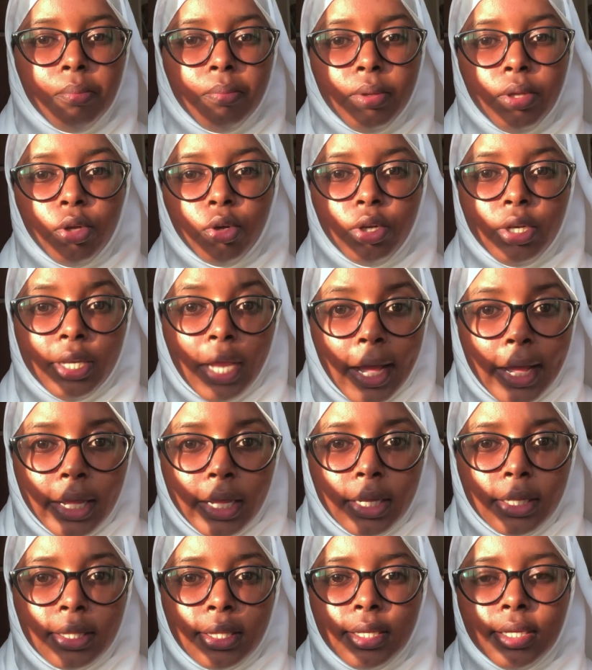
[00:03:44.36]
your
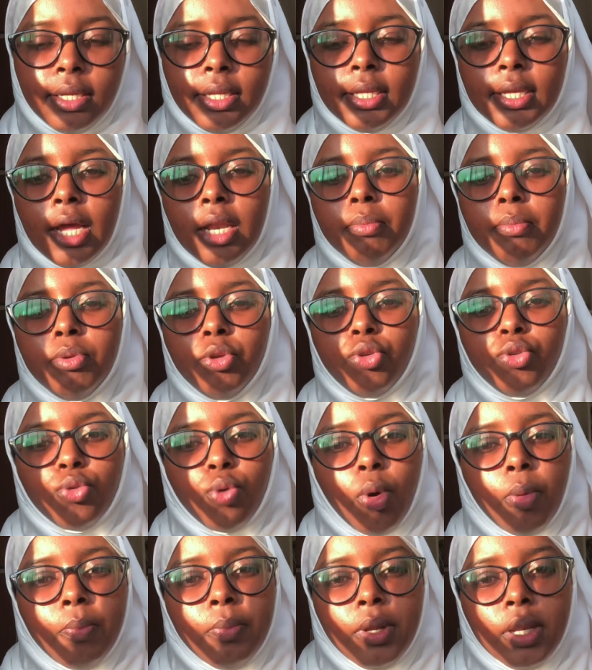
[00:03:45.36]
diet, it can be
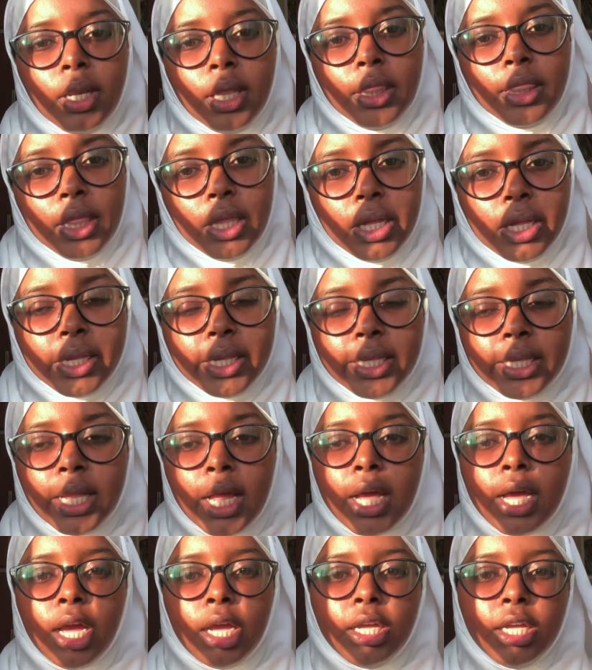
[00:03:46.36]
so many things.
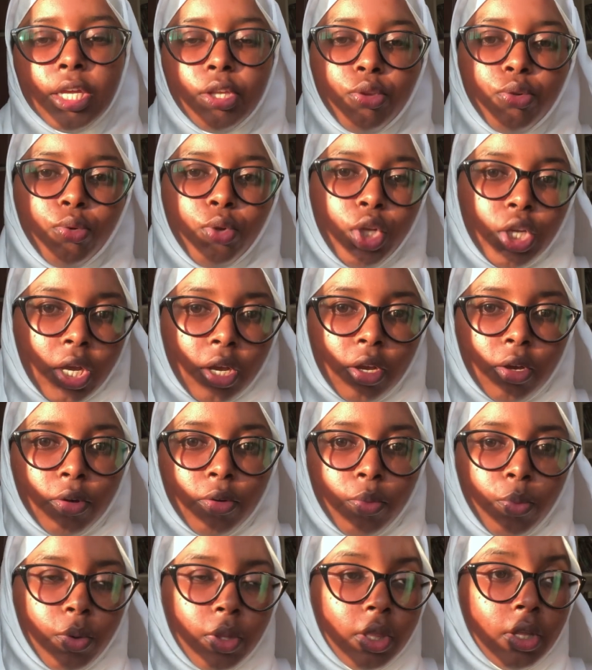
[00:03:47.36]
Get to check
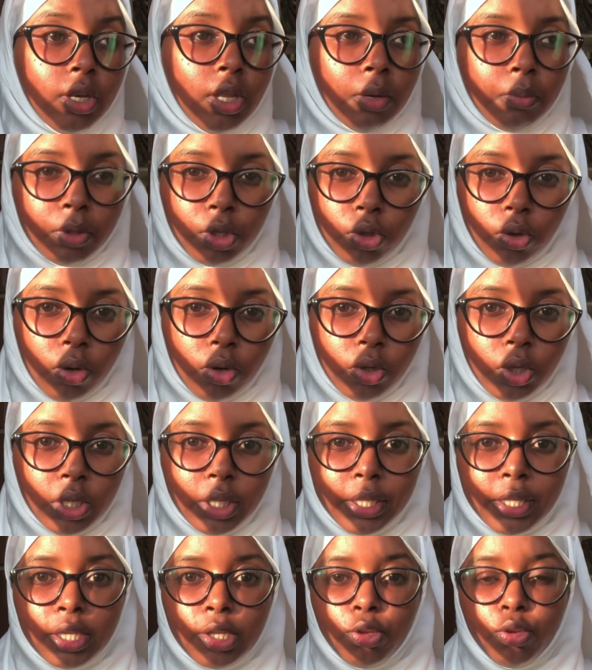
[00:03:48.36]
with a
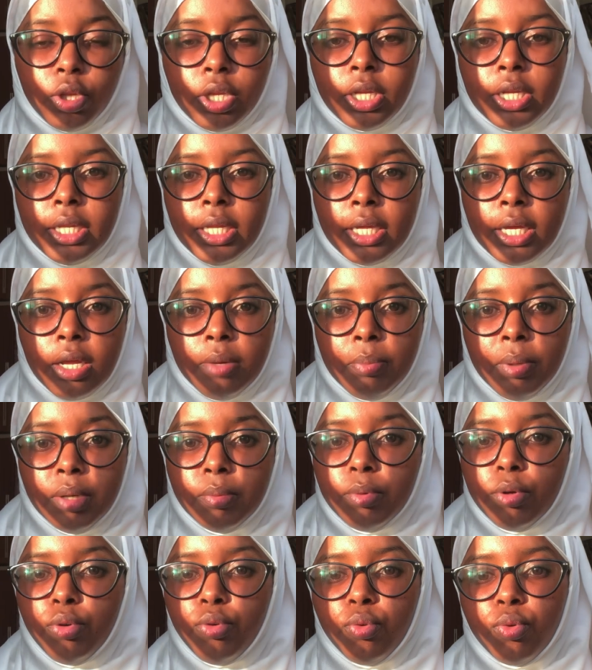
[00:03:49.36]
dermatologist so they can be
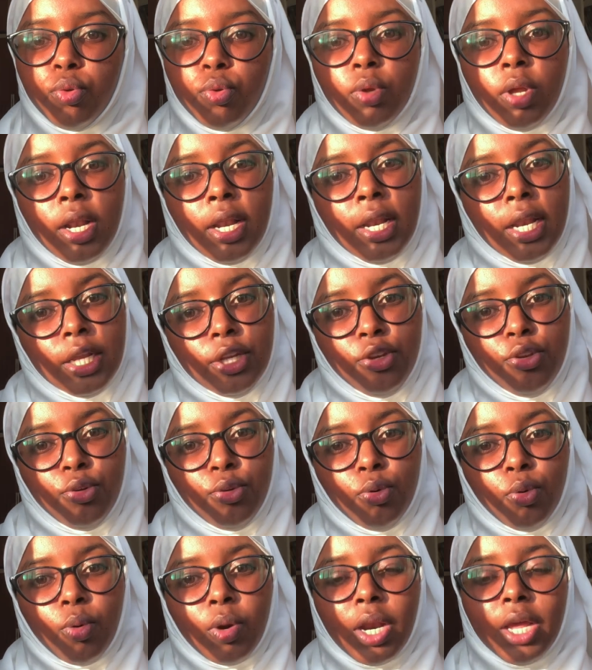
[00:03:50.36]
able to let you
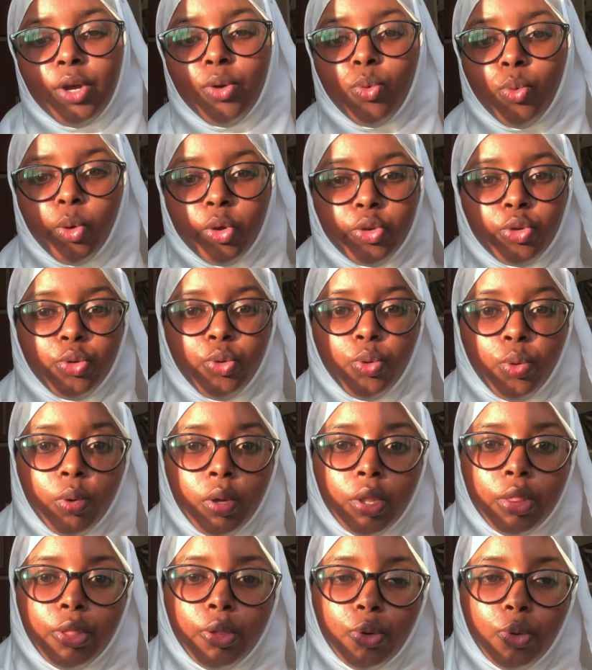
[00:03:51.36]
know like what's
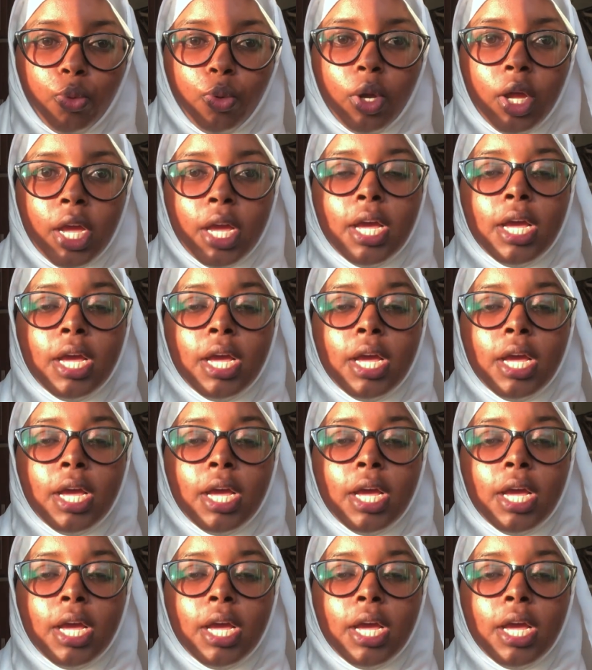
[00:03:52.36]
going through.